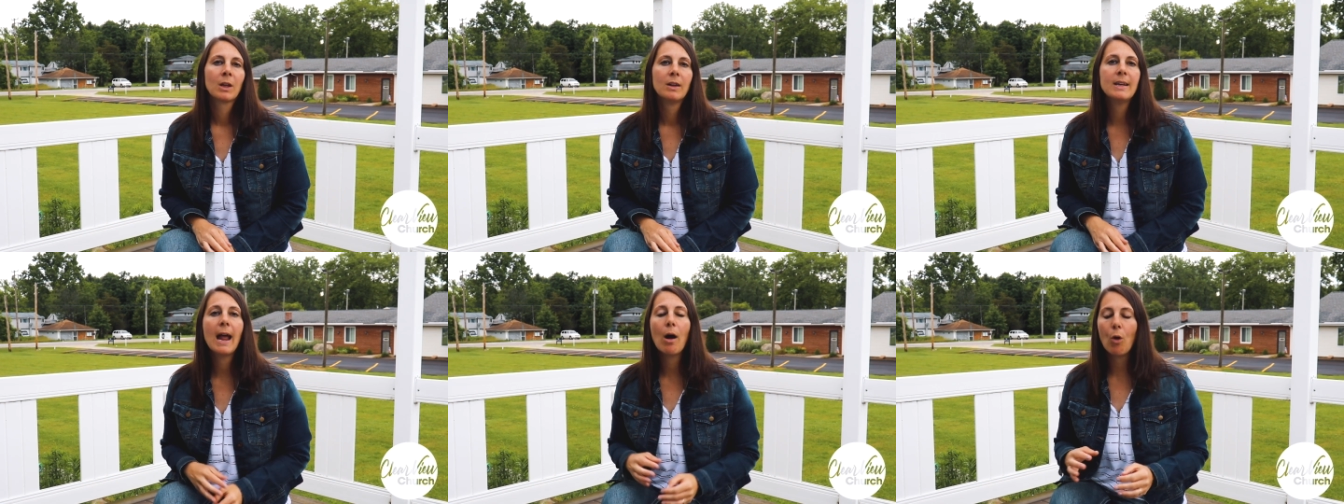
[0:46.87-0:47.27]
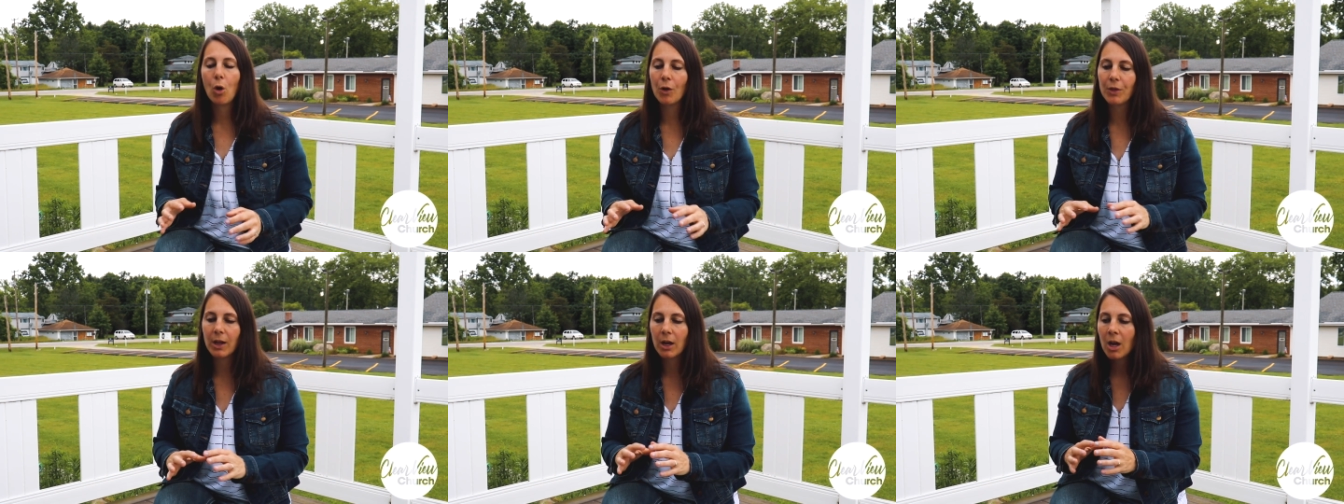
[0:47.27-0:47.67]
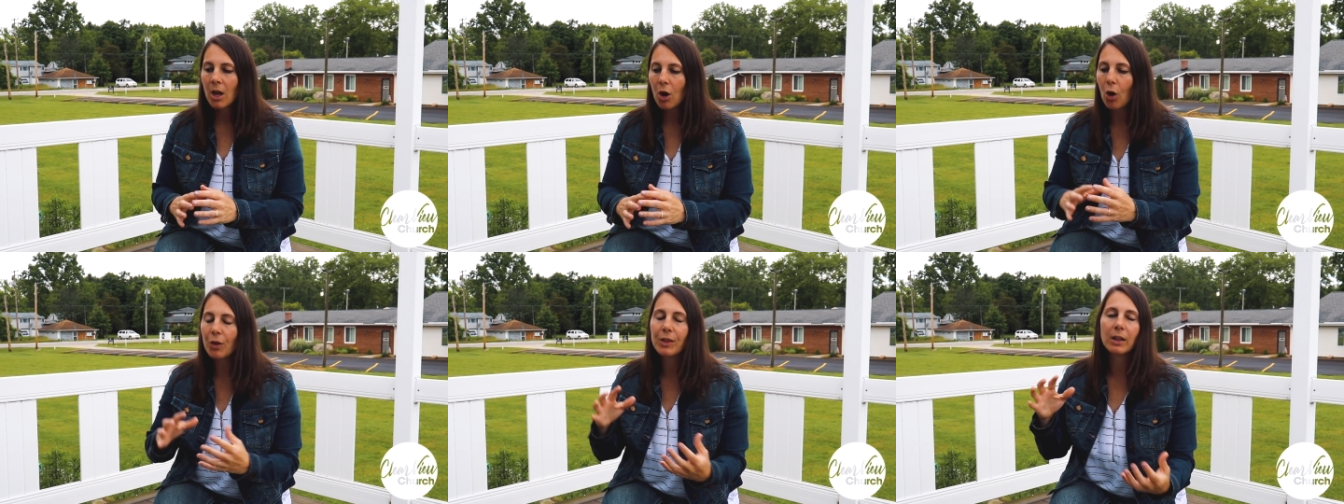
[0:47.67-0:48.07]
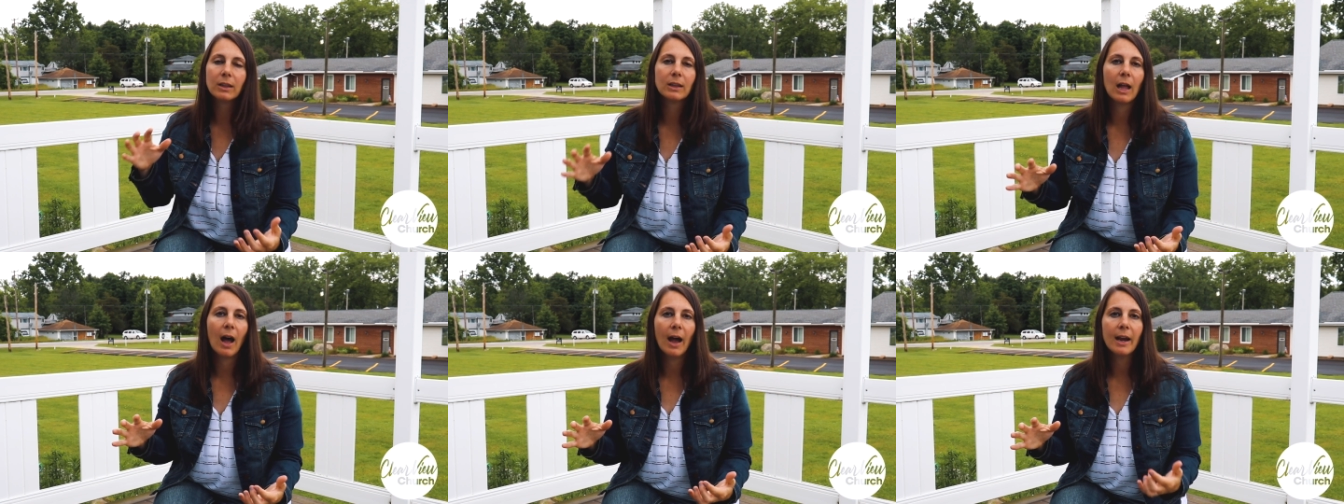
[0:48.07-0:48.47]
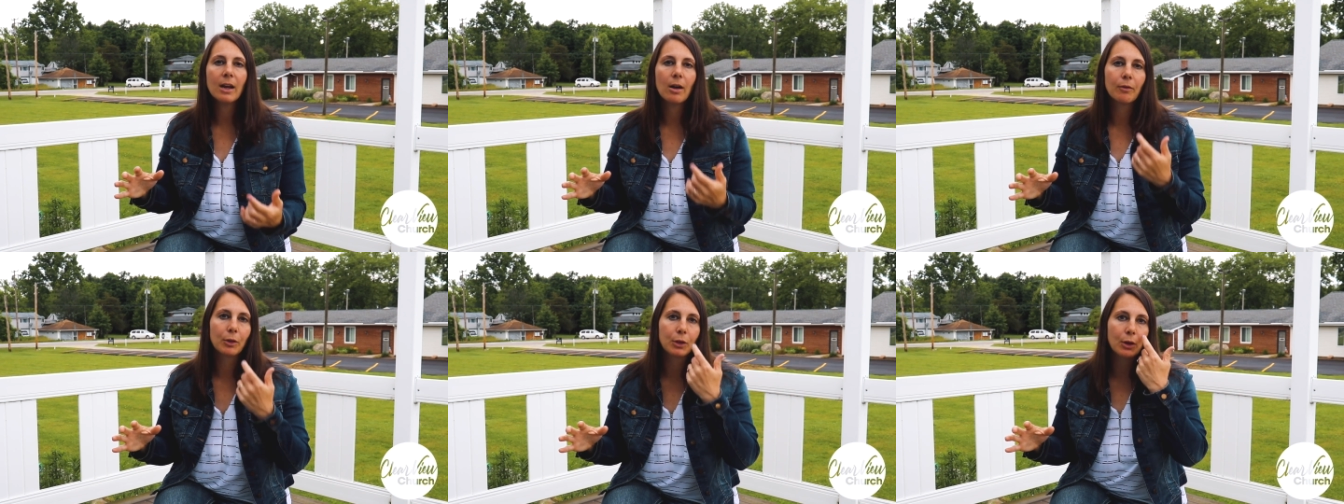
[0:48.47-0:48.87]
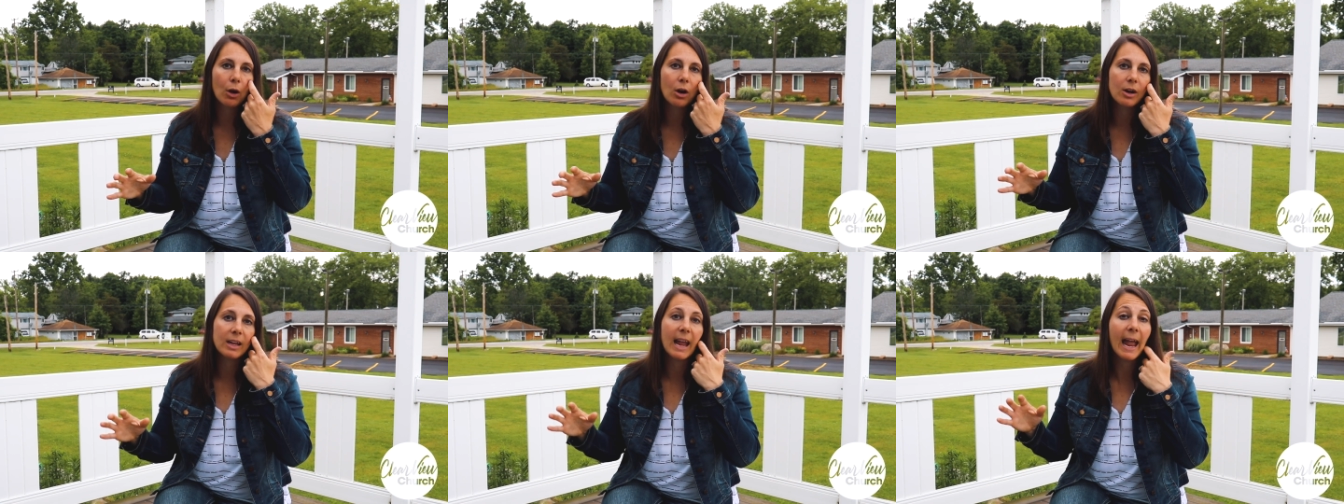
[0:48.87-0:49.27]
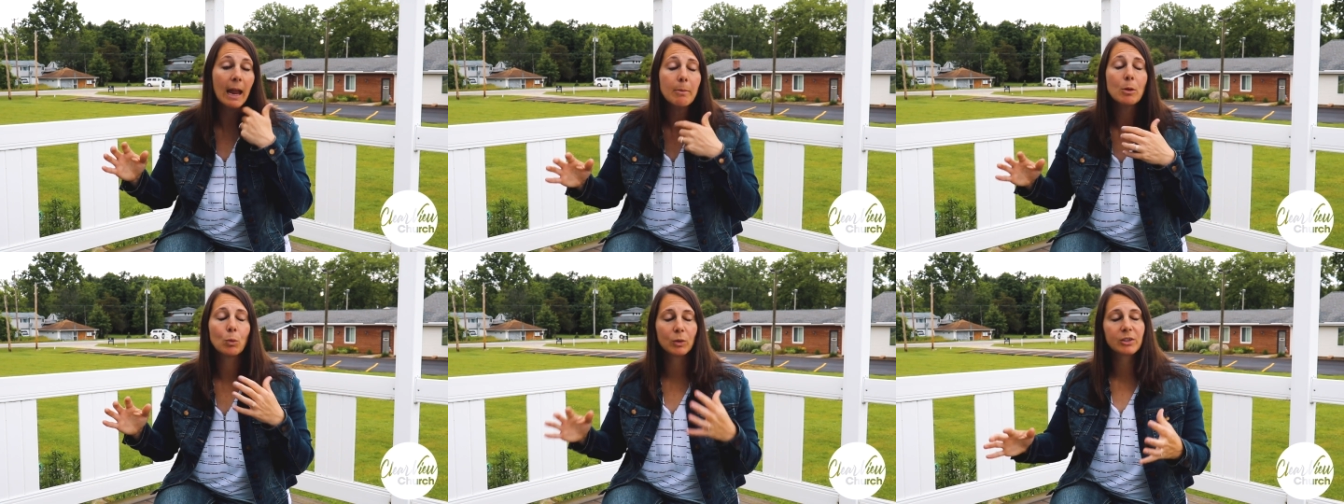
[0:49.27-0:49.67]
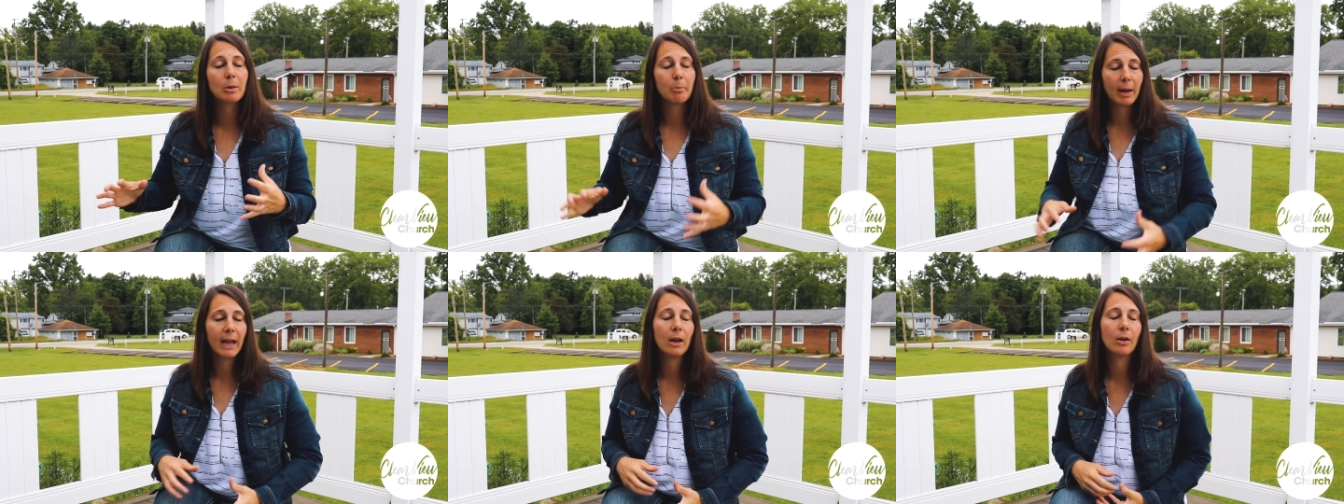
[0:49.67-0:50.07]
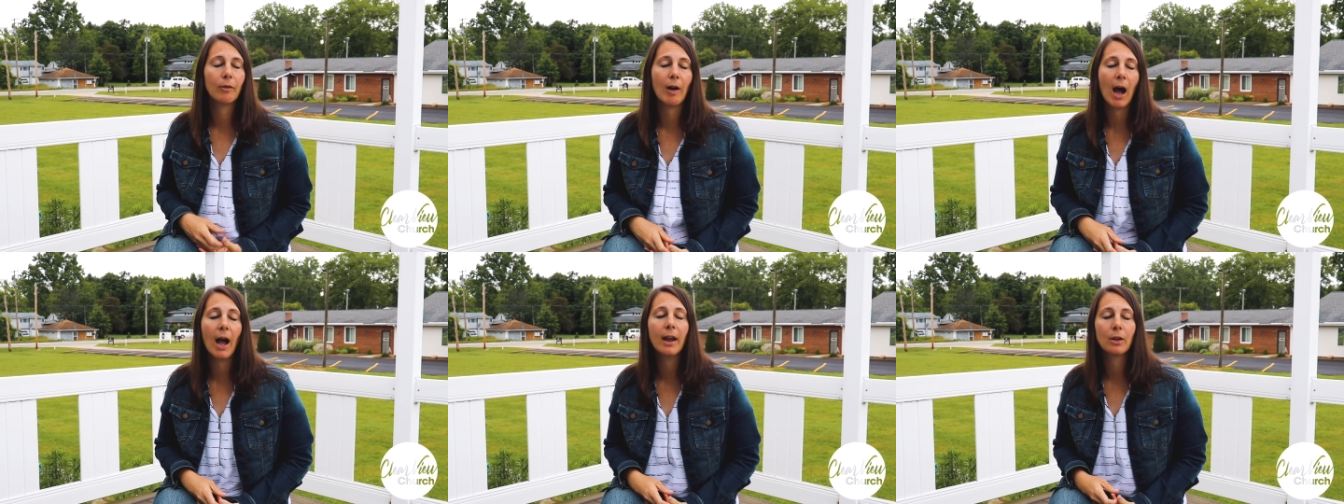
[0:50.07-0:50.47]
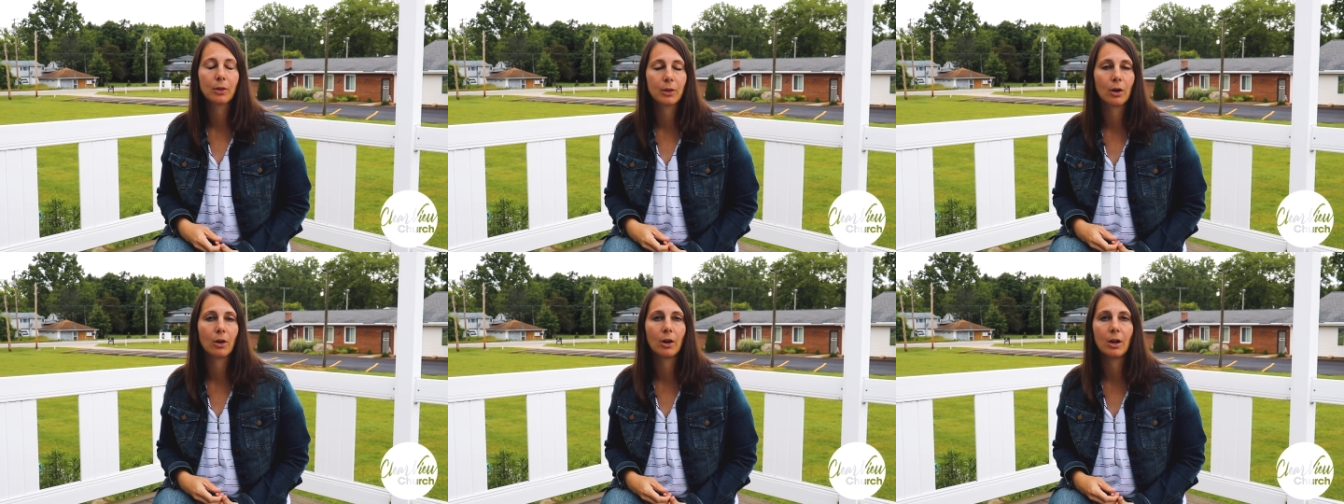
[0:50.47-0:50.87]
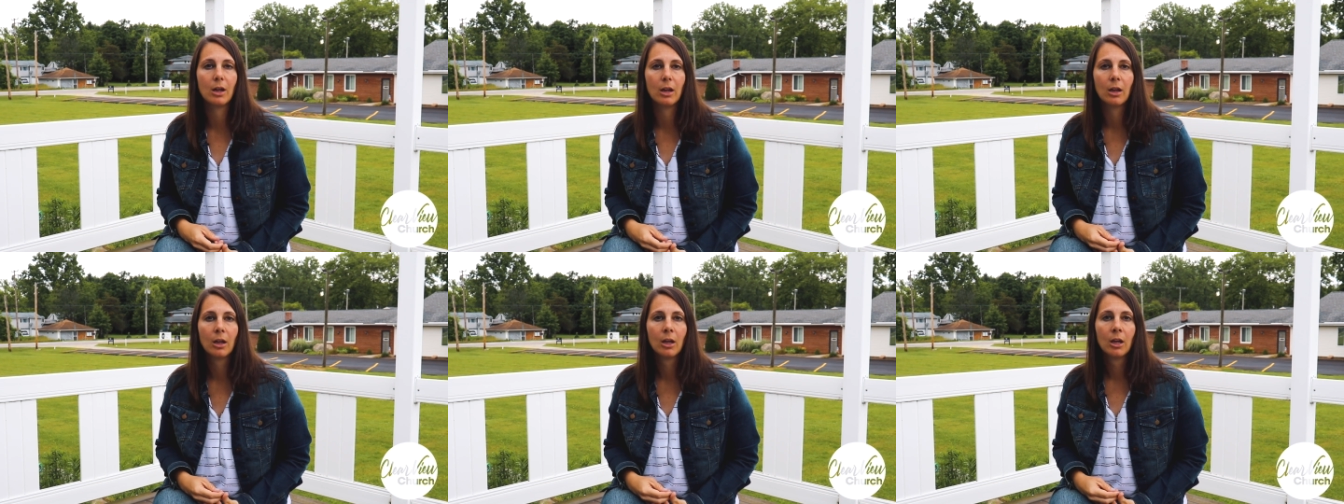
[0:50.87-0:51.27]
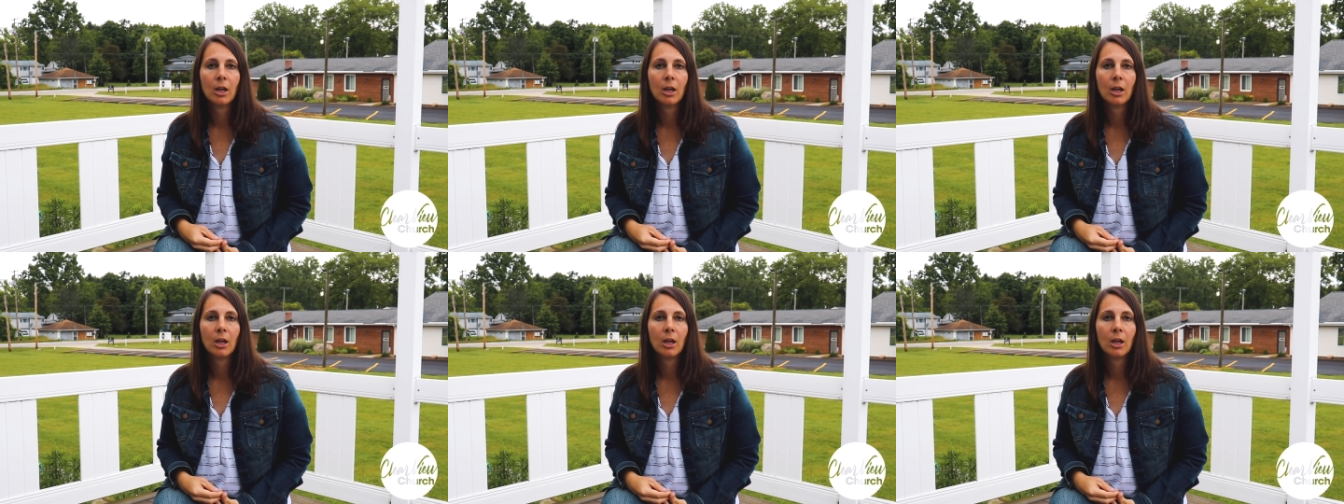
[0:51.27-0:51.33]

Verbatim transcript: Now, on the, on the line of authority, Haman was a man of high authority,